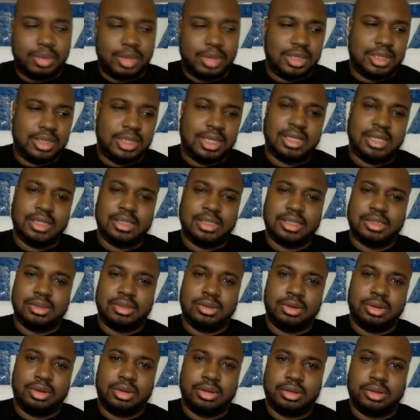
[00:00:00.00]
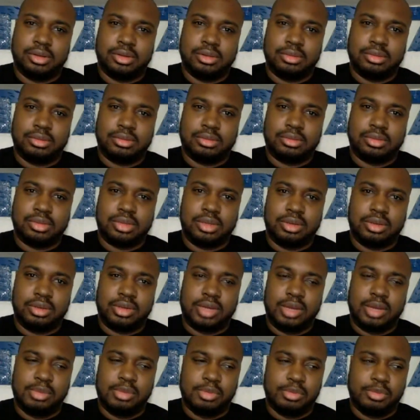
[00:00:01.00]
days are you gonna
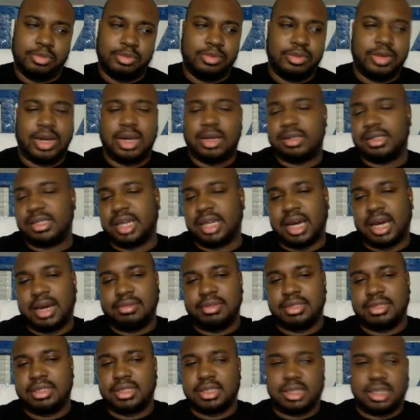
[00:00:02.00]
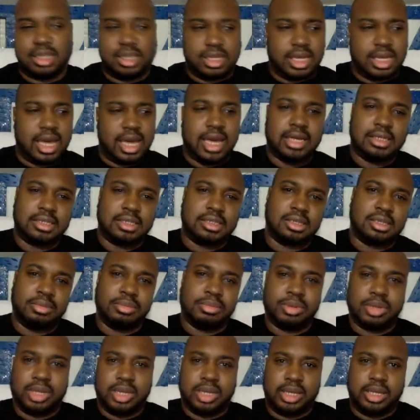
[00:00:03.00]
keep him around? So obviously the cat is
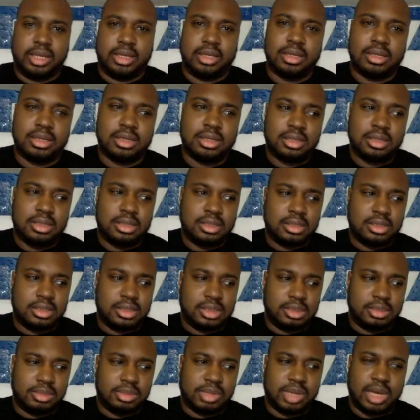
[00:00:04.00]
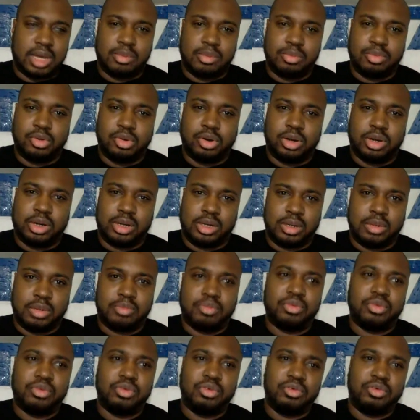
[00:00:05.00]
gonna play some kind of part in
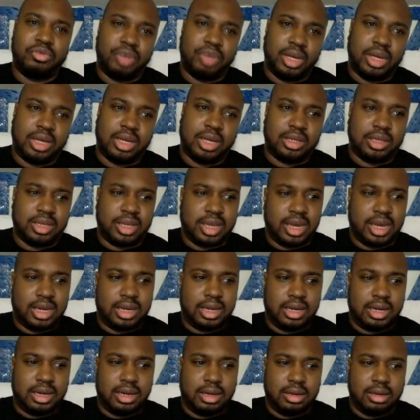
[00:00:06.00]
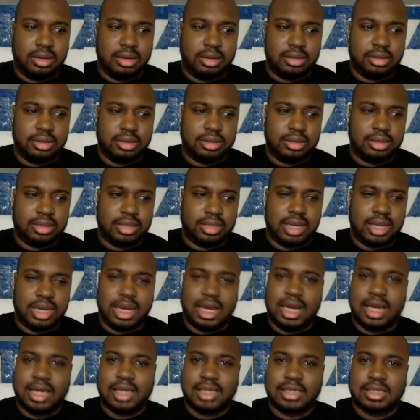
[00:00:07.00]
the proving that
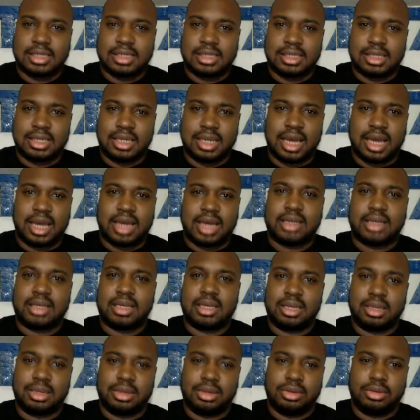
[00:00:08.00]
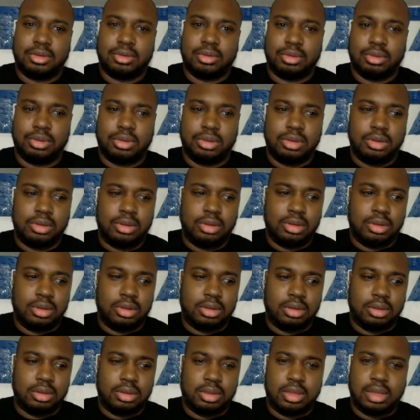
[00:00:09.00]
that Nas did not kill
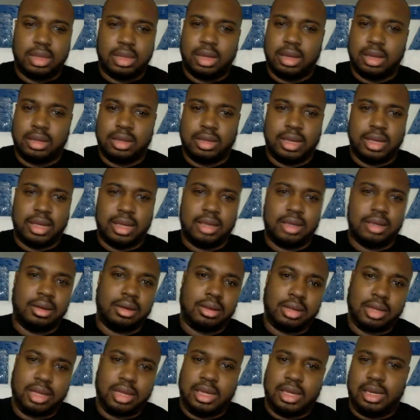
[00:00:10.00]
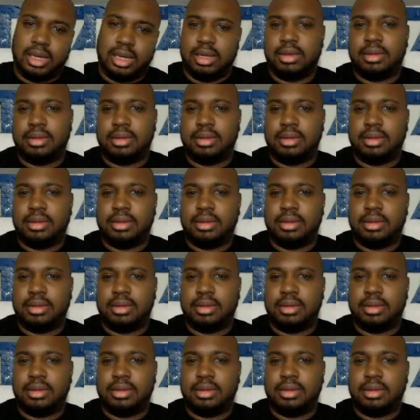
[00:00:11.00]
that young lady.